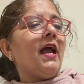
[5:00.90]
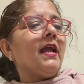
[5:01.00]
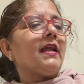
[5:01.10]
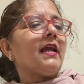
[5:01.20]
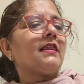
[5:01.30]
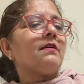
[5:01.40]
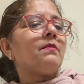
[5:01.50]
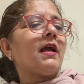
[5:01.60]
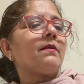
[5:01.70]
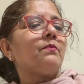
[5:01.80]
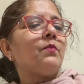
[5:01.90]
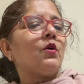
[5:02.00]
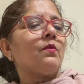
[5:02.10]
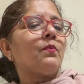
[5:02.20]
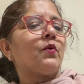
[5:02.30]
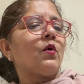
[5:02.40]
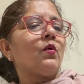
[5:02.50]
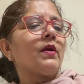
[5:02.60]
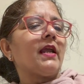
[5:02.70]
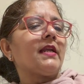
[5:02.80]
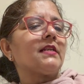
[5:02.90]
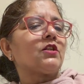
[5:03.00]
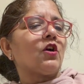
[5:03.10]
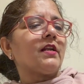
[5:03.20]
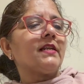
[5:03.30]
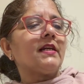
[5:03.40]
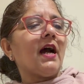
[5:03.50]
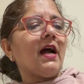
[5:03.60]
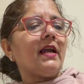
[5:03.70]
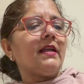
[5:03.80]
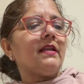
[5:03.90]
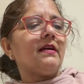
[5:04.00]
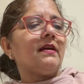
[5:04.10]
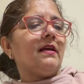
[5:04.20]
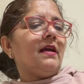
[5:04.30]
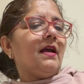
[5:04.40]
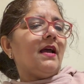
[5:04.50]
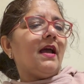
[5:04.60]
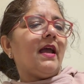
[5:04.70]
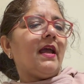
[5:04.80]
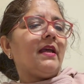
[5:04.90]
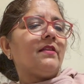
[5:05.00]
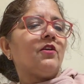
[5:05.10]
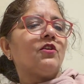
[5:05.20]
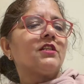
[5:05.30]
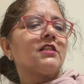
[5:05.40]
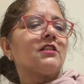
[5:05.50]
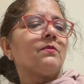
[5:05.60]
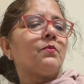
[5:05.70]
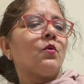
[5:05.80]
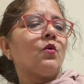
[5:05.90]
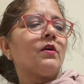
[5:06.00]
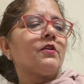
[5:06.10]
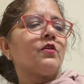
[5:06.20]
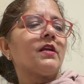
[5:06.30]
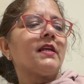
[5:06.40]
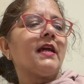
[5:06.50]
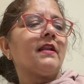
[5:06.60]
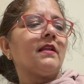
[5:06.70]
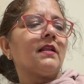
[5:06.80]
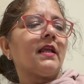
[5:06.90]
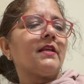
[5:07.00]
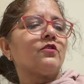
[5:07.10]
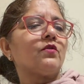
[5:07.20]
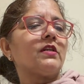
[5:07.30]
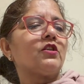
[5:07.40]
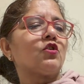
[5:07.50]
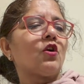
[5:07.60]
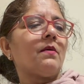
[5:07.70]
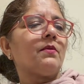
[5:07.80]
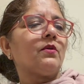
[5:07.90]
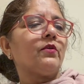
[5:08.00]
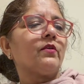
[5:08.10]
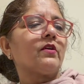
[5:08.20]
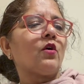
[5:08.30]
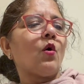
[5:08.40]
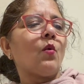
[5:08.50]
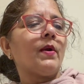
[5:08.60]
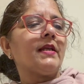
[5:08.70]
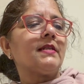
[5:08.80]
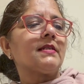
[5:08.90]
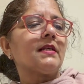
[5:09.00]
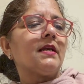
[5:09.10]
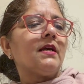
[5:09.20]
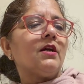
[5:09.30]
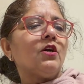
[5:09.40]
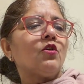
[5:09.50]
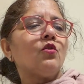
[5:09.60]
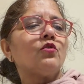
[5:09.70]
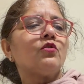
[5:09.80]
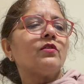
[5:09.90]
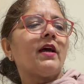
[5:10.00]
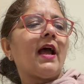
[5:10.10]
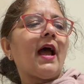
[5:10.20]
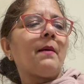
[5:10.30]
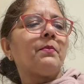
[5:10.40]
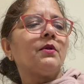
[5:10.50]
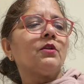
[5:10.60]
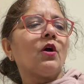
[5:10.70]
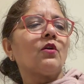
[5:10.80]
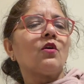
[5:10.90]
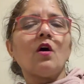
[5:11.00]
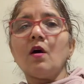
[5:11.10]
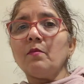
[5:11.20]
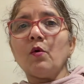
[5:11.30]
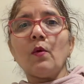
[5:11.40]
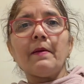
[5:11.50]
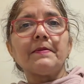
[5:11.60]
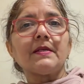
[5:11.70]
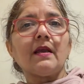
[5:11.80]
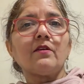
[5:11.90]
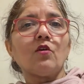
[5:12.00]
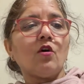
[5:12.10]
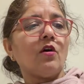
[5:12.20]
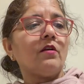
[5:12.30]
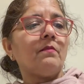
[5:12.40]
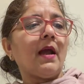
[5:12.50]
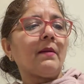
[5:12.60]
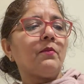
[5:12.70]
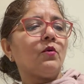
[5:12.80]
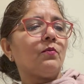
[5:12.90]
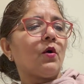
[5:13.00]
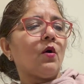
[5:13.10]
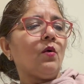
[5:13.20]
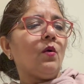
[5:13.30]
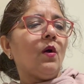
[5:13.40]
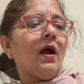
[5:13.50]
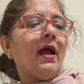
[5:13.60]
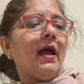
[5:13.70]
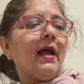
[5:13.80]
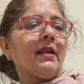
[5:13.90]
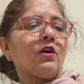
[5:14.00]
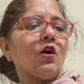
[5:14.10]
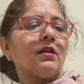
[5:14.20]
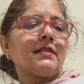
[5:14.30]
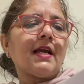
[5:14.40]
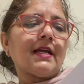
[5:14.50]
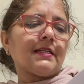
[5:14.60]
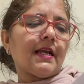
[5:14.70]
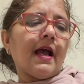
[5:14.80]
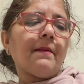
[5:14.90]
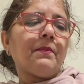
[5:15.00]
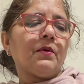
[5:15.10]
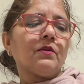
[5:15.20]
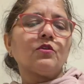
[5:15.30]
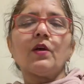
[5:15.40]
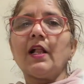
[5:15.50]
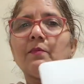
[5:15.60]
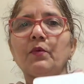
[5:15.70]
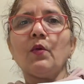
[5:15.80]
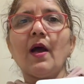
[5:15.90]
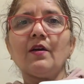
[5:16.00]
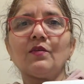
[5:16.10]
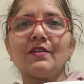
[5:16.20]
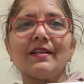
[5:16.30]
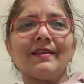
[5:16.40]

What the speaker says: get the MacBook Pro Getting Started Guide, and there is a support you can get in case you're in trouble. You can always go to the apple.com website on MacBook Pro and contact Apple to help you out.